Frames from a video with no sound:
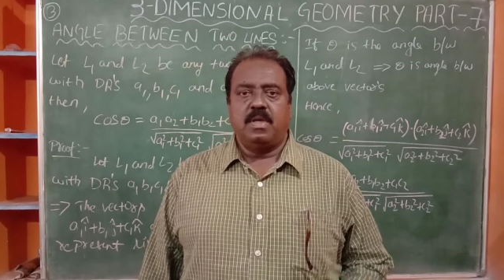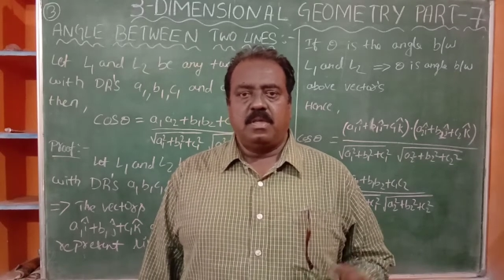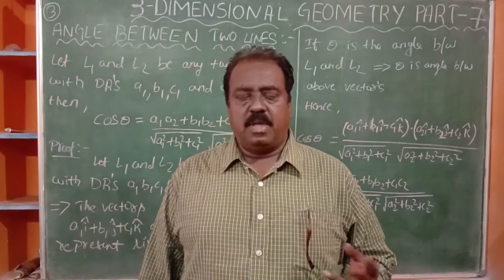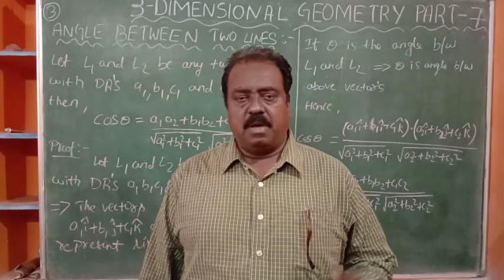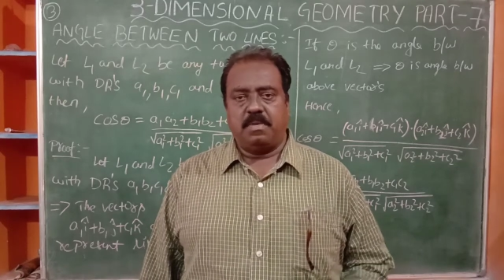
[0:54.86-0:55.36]

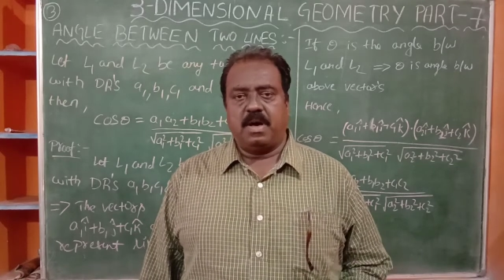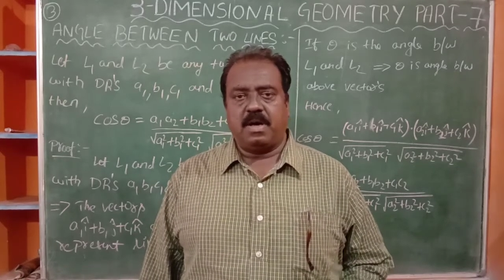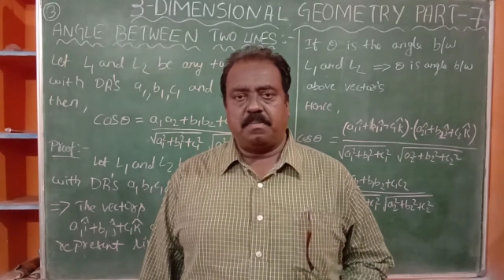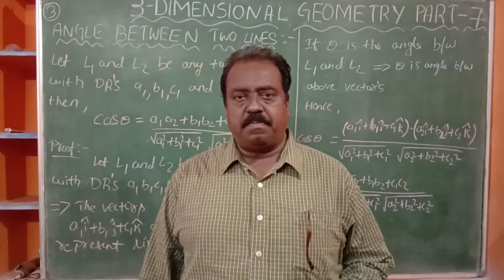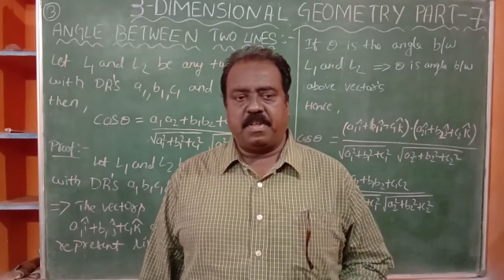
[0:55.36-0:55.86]
a
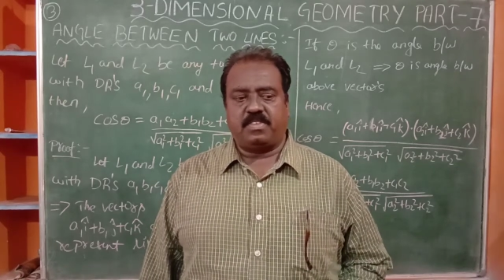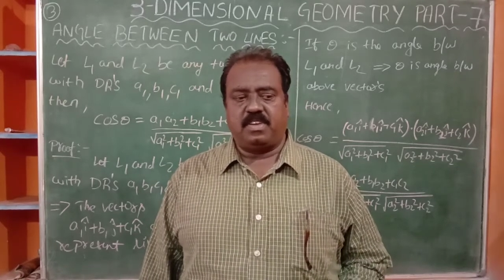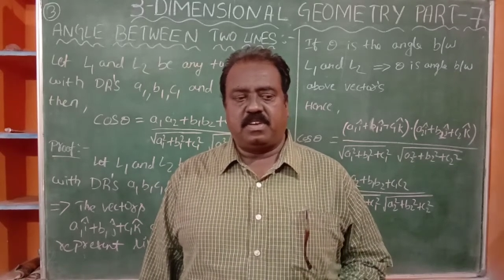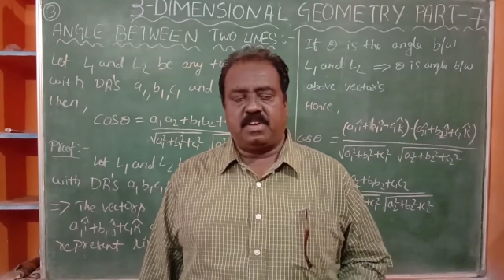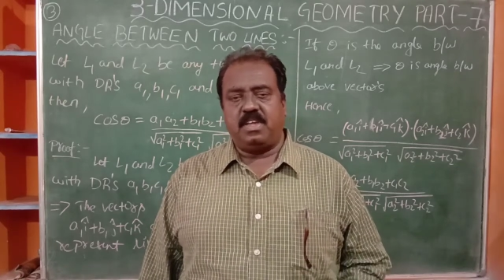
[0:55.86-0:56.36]
bar plus
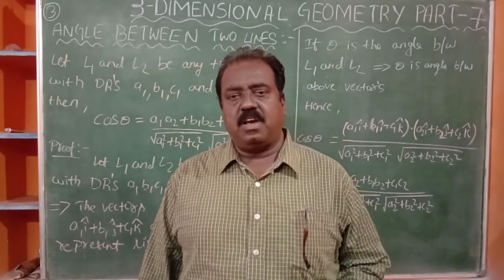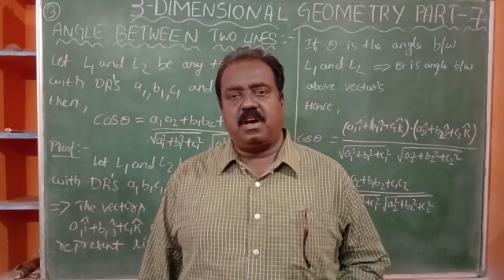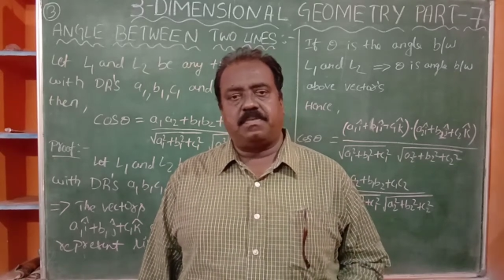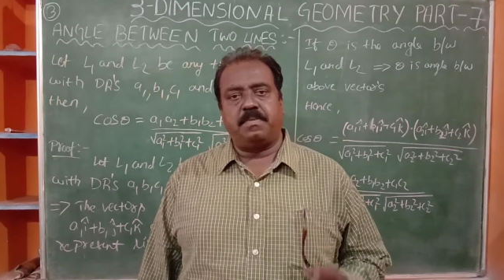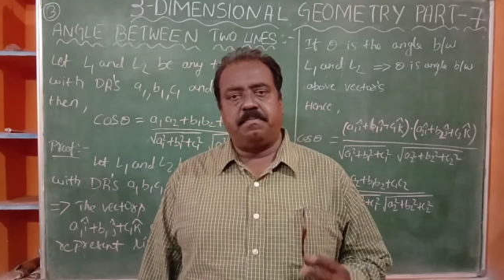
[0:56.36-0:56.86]
t
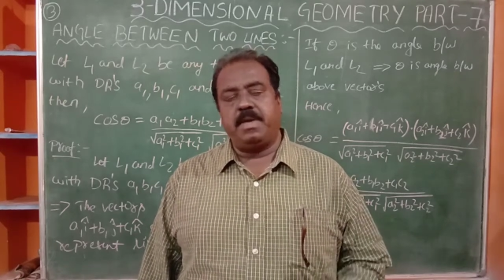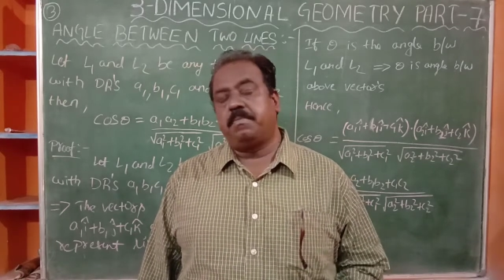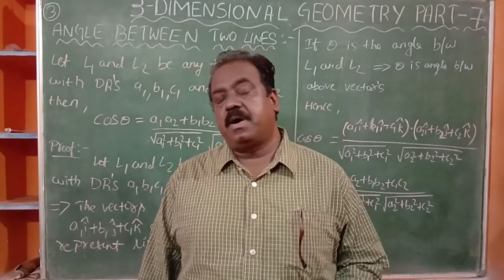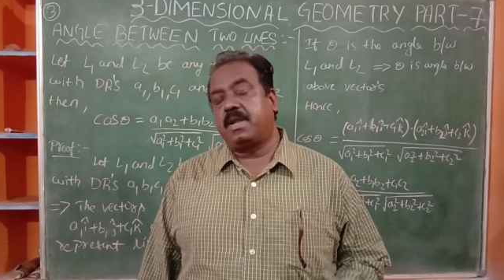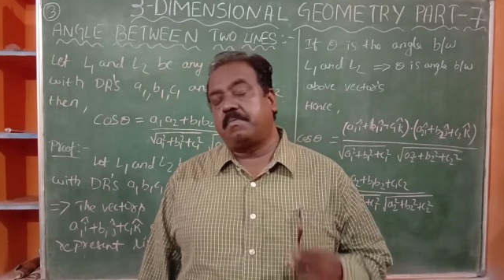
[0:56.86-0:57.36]
of b
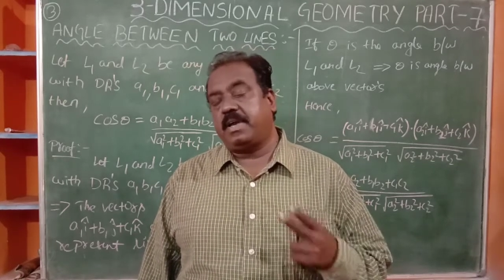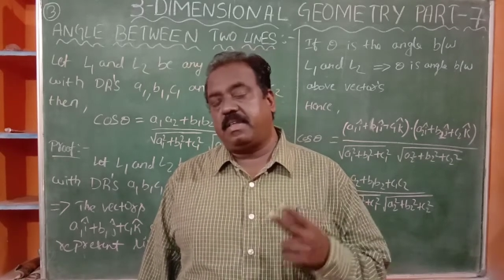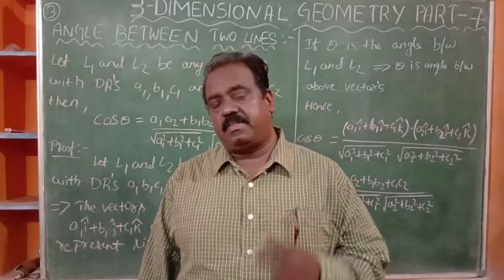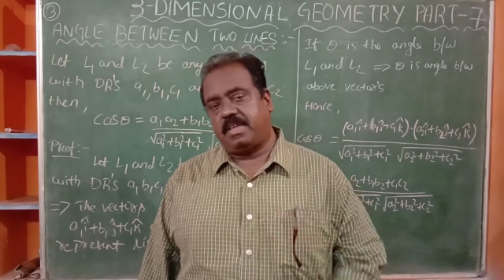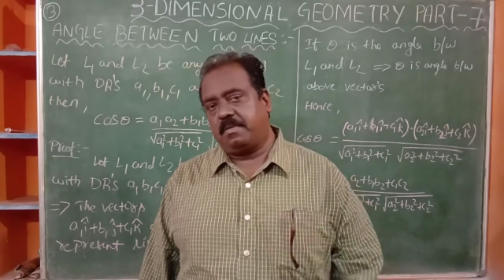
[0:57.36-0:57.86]
bar
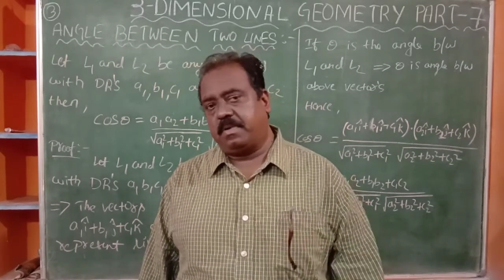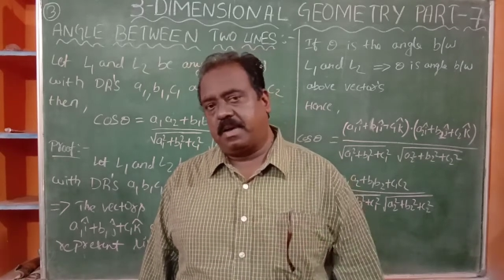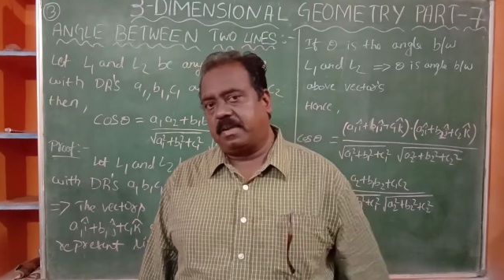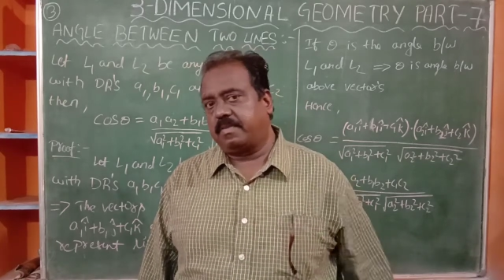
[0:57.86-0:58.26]
minus a bar.